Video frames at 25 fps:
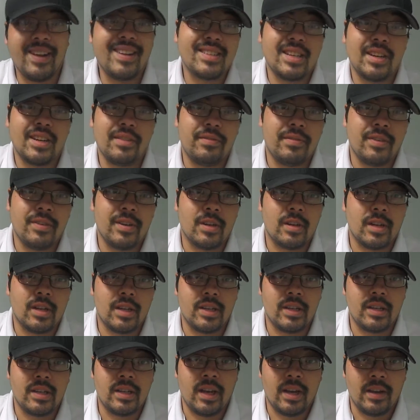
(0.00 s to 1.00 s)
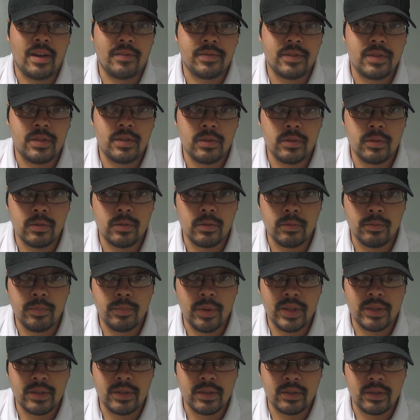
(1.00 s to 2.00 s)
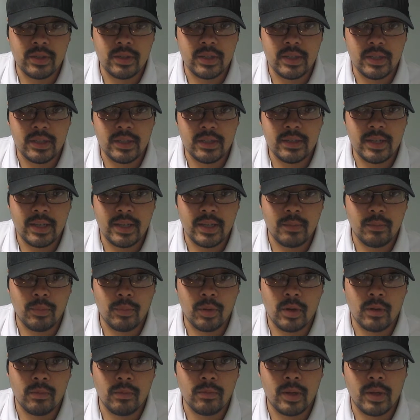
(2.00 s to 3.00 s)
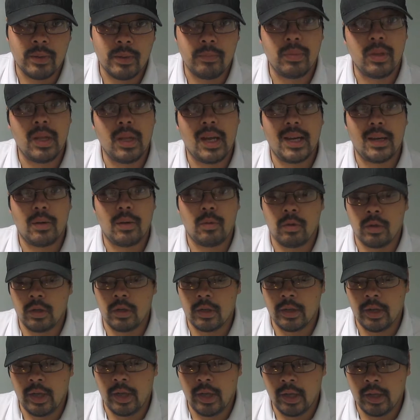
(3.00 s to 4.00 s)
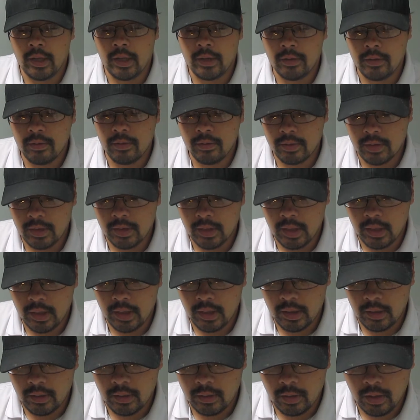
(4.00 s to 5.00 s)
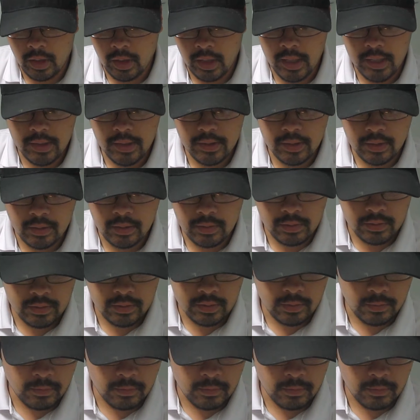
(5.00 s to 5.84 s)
as I feared, I did have to basically take apart my black one and use the internals, the